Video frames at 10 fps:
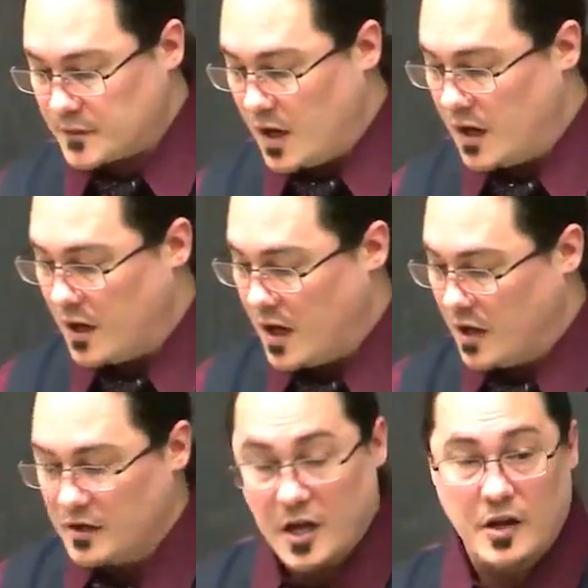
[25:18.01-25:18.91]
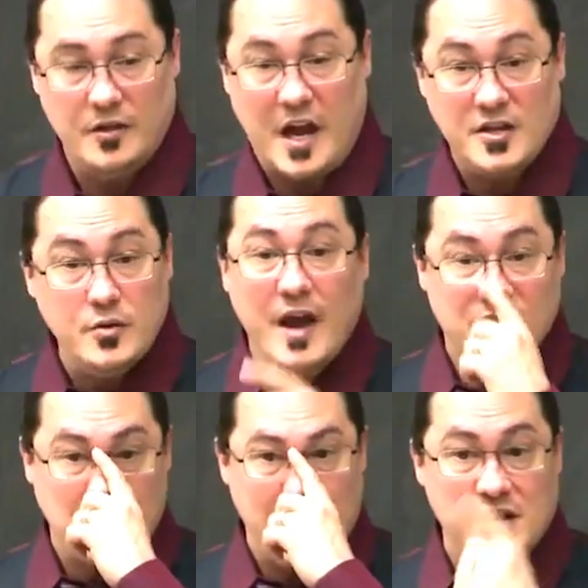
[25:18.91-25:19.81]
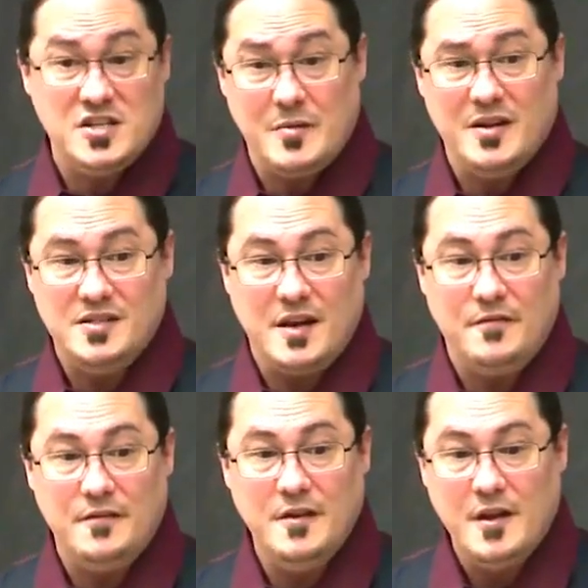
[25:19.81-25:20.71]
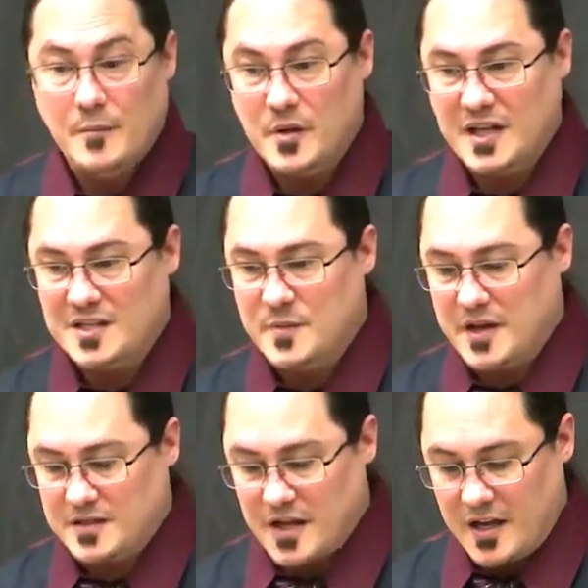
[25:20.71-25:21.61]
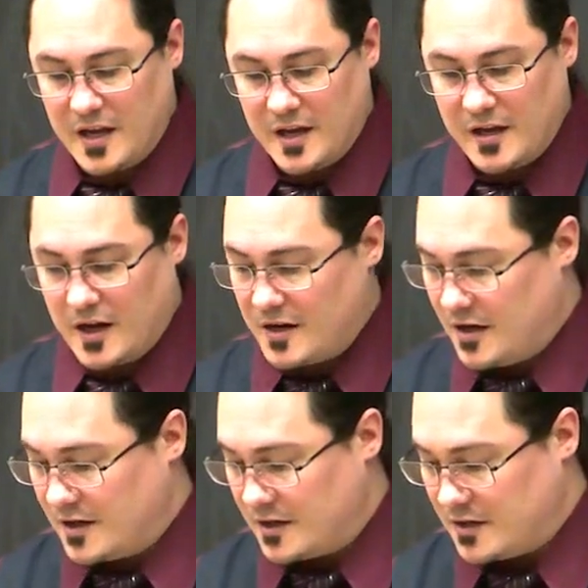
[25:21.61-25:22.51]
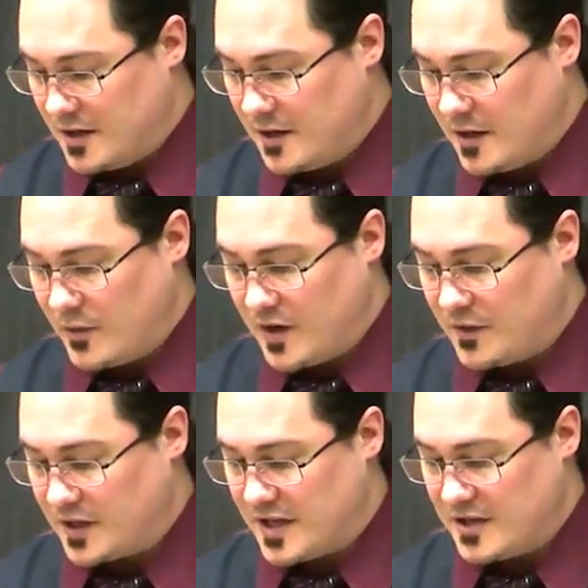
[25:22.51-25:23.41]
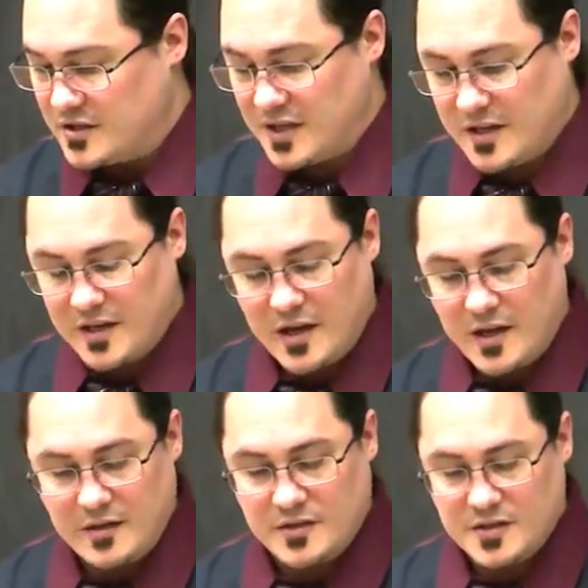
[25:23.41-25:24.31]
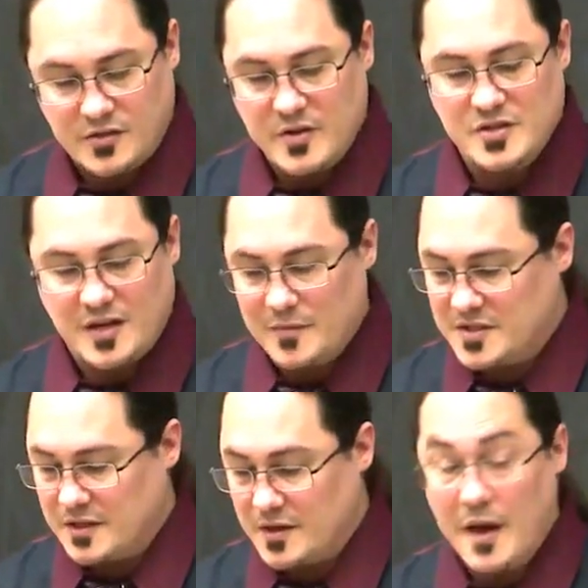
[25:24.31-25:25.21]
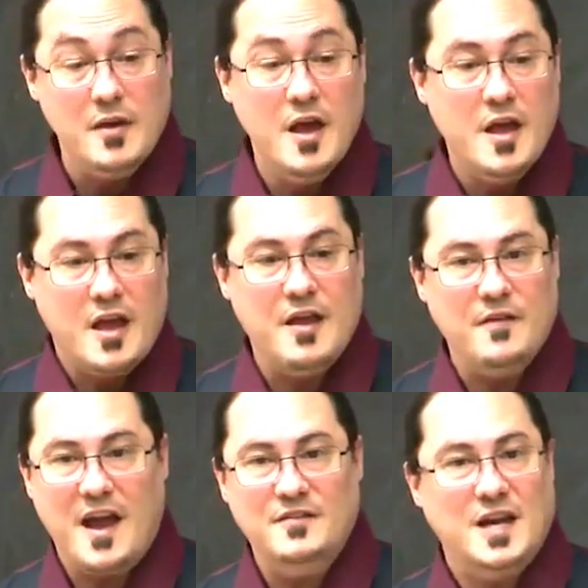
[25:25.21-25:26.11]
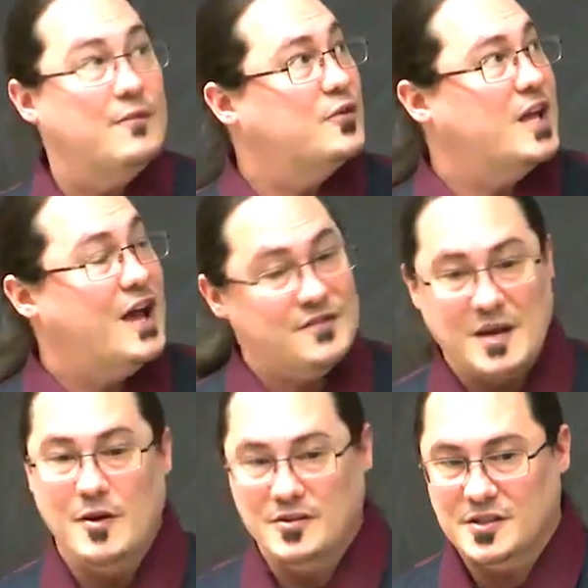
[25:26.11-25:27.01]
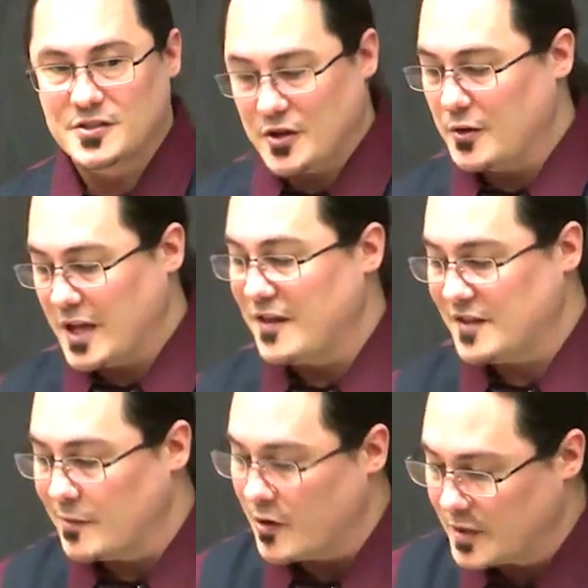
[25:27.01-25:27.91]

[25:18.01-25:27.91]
Uh, I'll, I'll, I do have some HTML stuff but that's because I, I got on a I, I went off on a tangent and I, ah, there's a screenshot I'm missing. I if I have time for live demos, I'll show you a live demo.